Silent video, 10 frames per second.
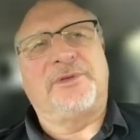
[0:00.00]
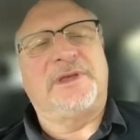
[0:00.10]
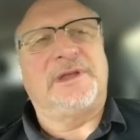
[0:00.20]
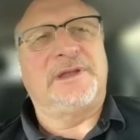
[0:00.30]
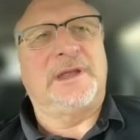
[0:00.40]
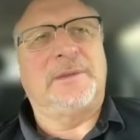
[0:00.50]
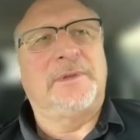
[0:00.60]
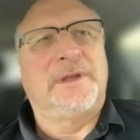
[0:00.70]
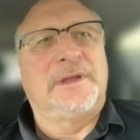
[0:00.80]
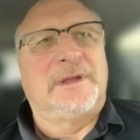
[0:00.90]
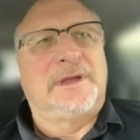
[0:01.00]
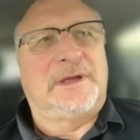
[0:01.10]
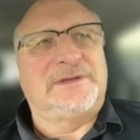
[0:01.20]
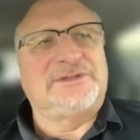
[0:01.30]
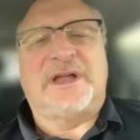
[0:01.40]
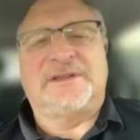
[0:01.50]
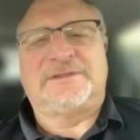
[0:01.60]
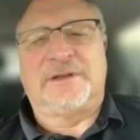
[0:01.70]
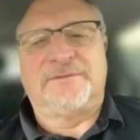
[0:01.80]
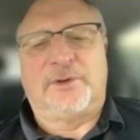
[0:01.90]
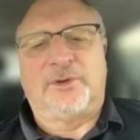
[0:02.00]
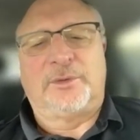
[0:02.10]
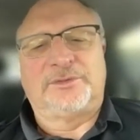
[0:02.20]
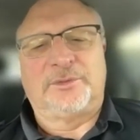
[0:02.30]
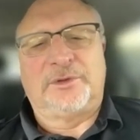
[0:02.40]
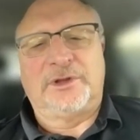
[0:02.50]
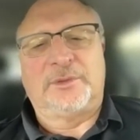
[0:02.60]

a kid named uh, Jon Sundvold that was a really mm-hmm.